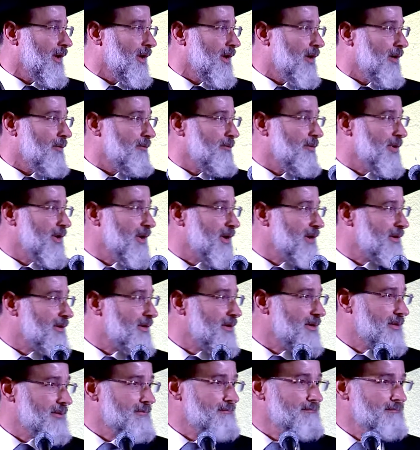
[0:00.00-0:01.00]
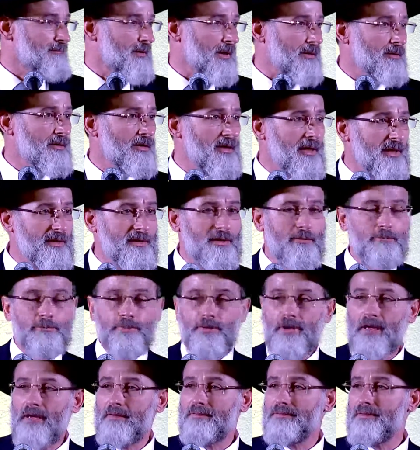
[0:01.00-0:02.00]
But I'd like to
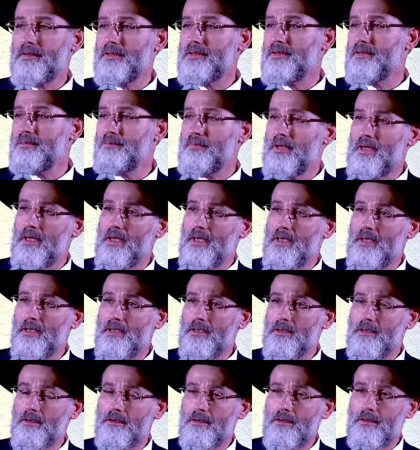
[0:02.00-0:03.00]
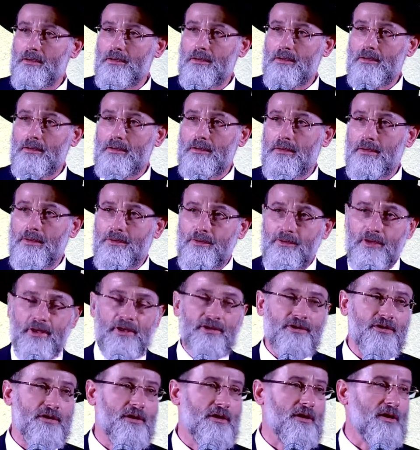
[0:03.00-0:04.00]
preface my
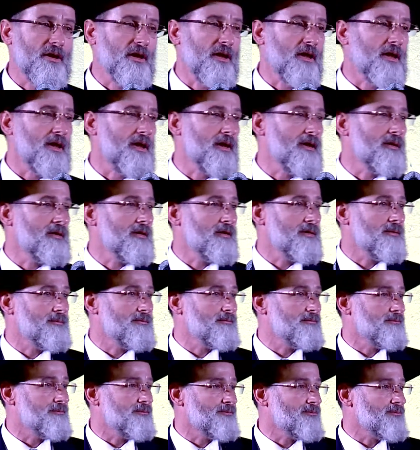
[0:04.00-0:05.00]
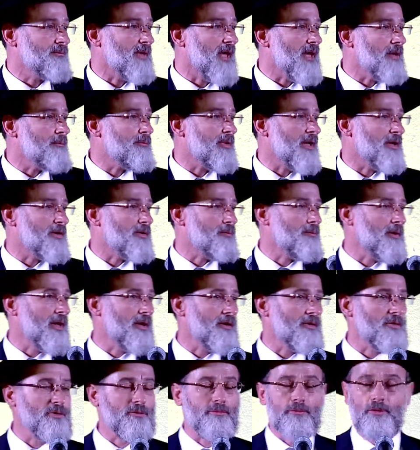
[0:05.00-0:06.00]
address tonight, Ein Beis
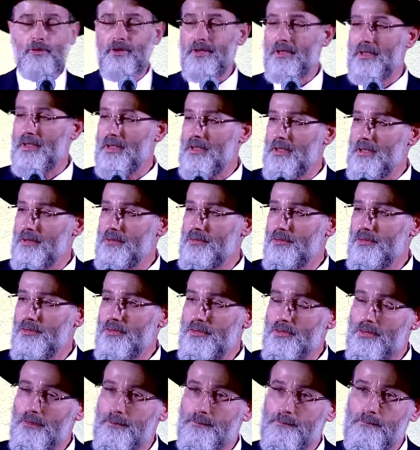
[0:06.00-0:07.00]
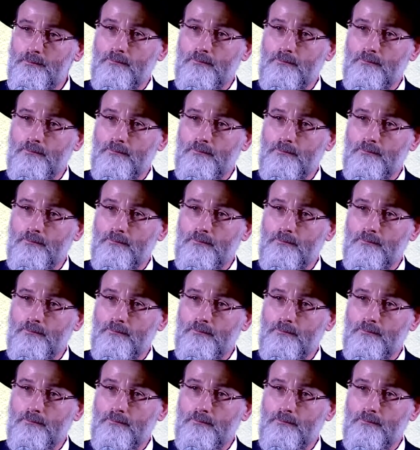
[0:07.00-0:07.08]
Medrash B'loi Chiddush,